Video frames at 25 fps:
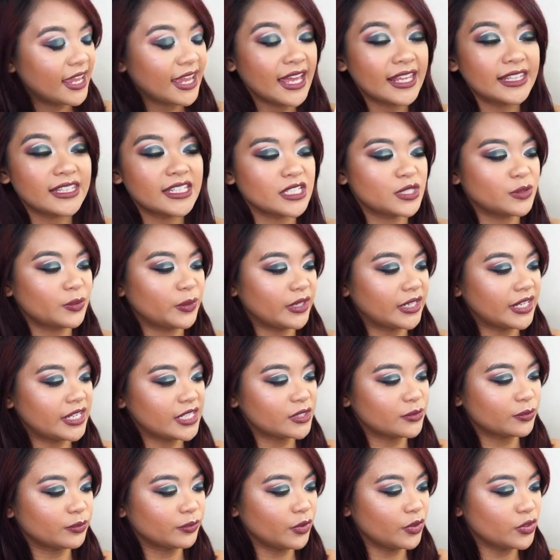and this one
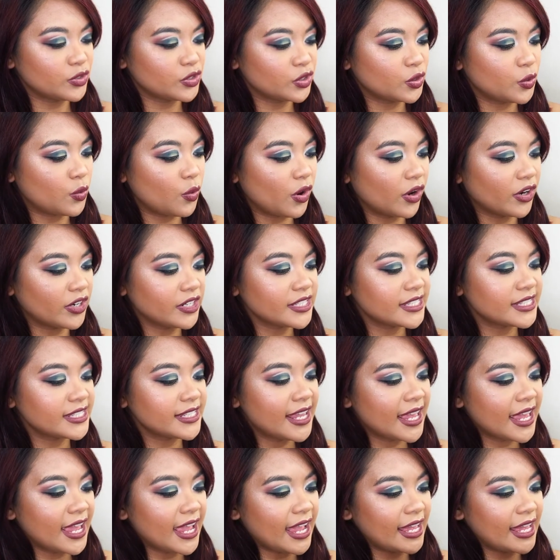is rose quartz.